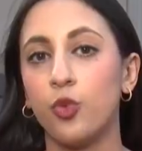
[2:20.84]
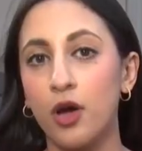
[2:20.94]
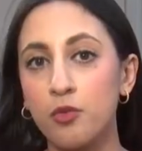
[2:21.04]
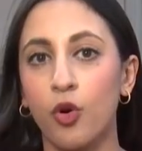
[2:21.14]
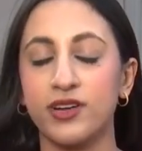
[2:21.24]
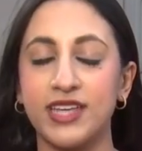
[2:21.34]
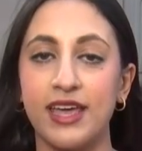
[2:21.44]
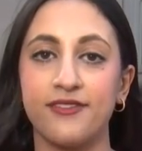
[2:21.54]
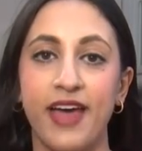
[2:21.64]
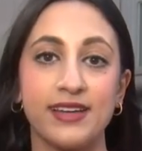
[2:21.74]
one more
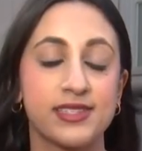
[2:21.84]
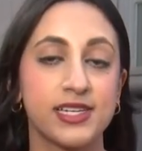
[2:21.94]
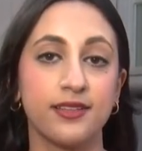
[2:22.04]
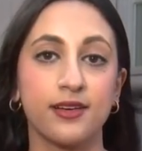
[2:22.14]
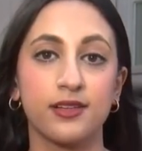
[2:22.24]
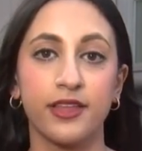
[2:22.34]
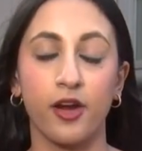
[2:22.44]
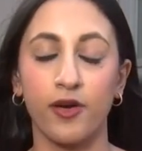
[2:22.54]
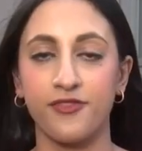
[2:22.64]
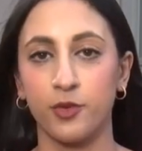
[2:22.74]
day of that. Still
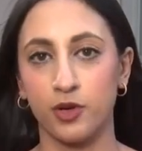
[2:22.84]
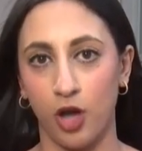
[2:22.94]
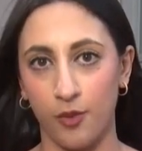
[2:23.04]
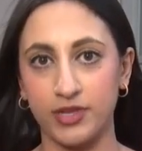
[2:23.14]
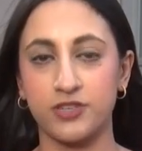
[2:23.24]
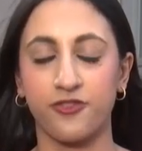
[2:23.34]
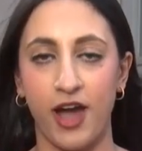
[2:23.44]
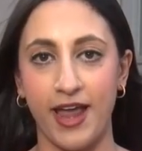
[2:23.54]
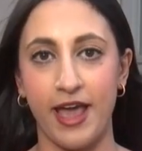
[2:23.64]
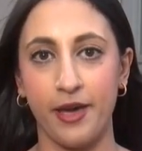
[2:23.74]
unclear if it will go into
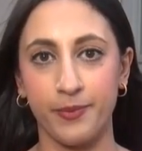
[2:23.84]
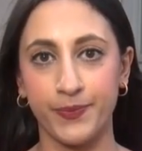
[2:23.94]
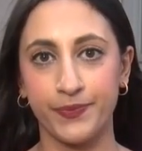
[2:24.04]
Friday.